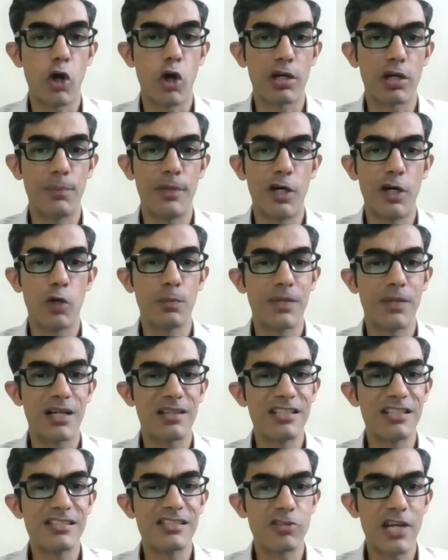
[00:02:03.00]
talk about, but
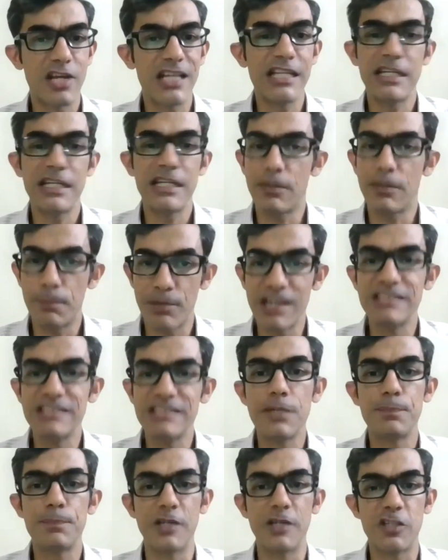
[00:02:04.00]
this really
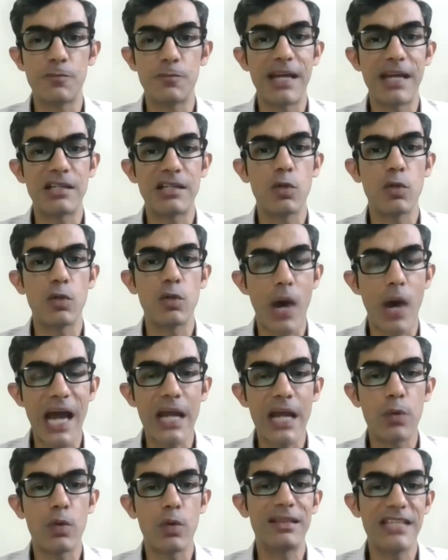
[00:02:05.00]
brings in perspective
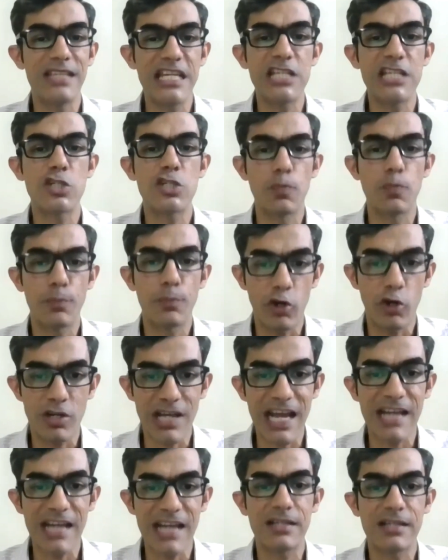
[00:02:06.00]
why one needs to
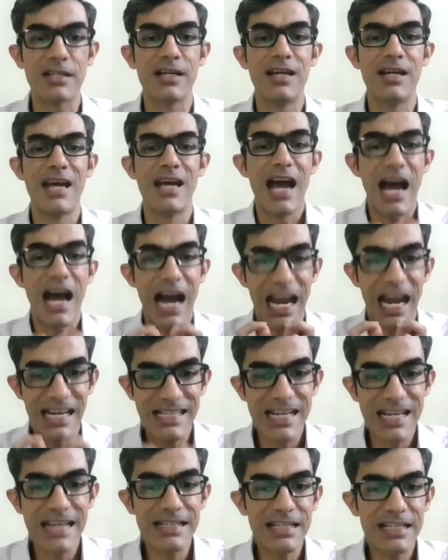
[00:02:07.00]
protect
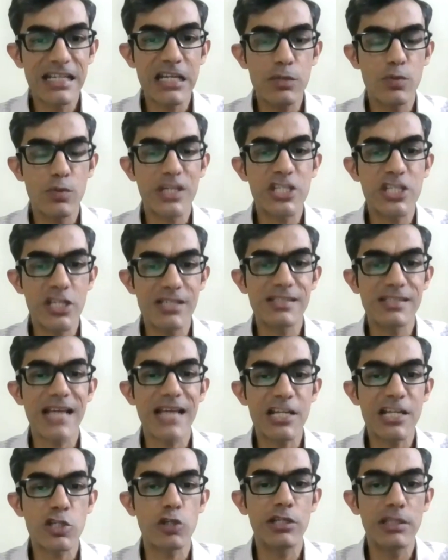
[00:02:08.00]
identity, which is
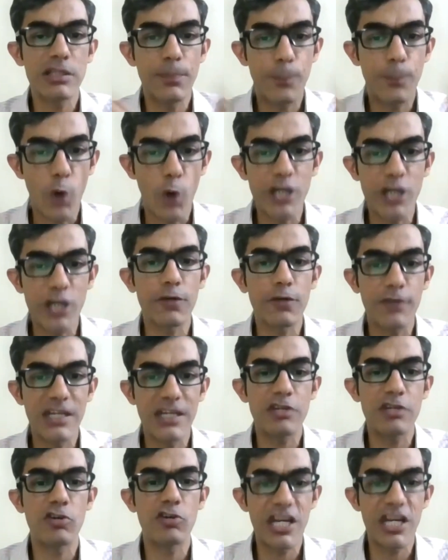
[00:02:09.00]
actually the point of
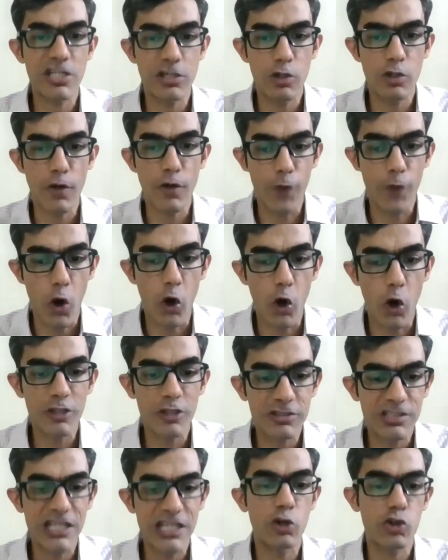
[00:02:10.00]
integration of all
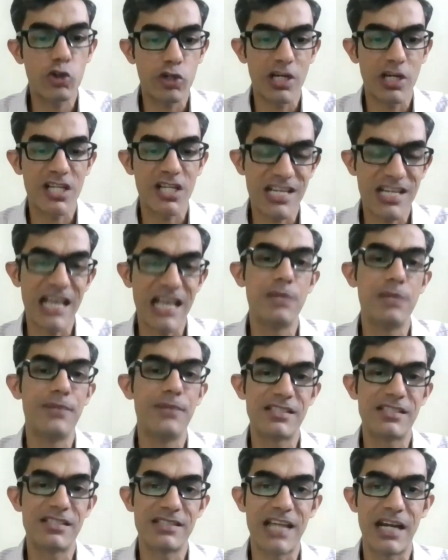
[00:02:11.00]
zero trust
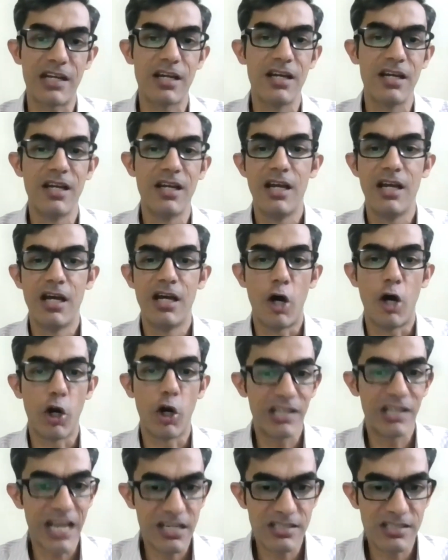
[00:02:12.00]
elements that
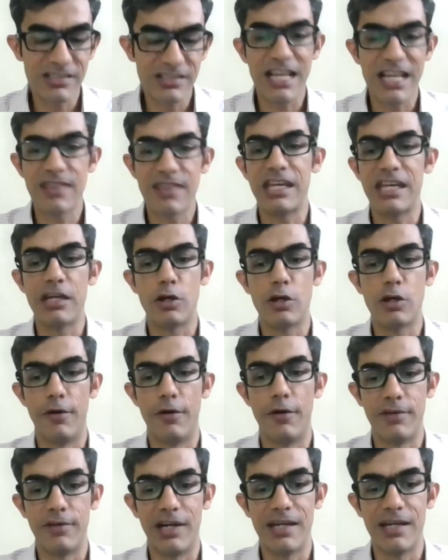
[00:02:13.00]
organizations can think of,
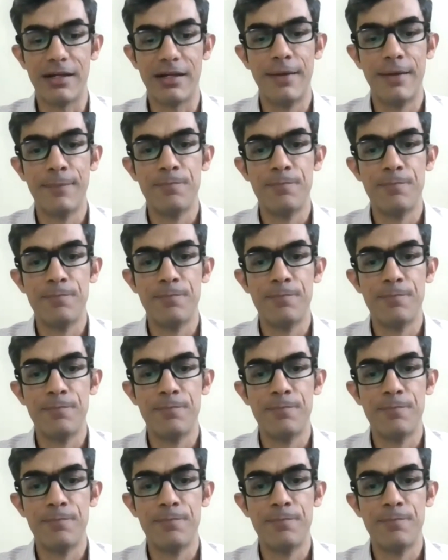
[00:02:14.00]
right?